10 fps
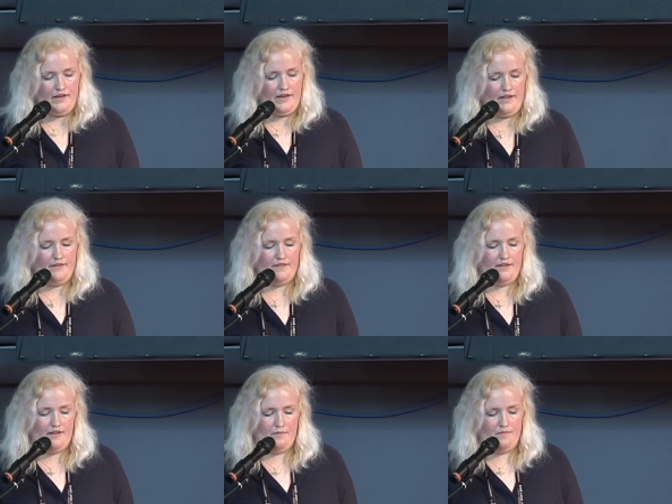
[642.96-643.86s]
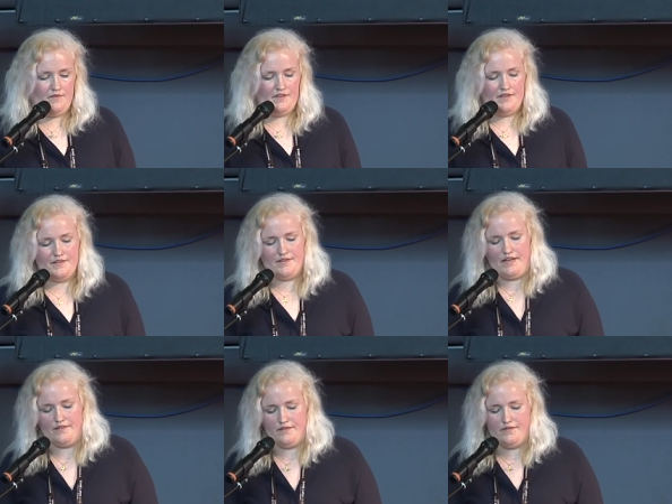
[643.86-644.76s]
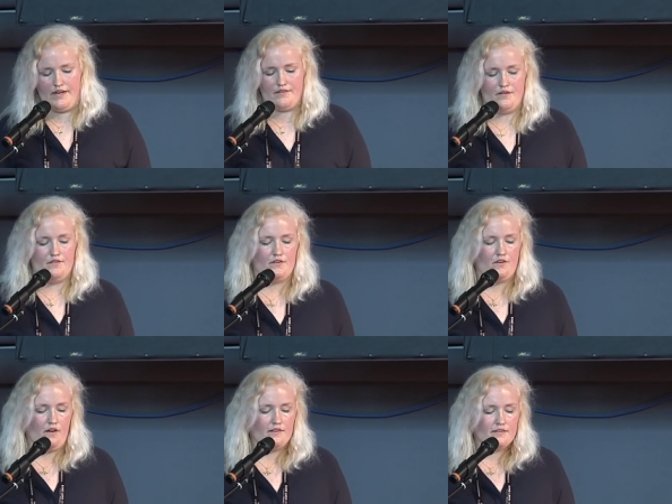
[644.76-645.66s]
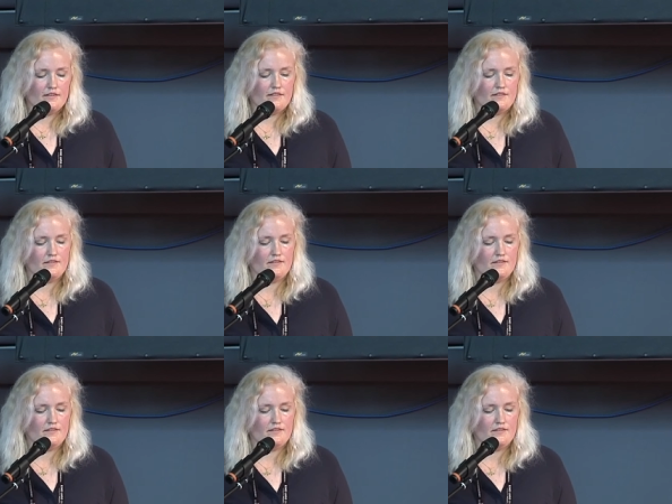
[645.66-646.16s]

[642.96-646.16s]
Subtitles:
And this has effects on the content.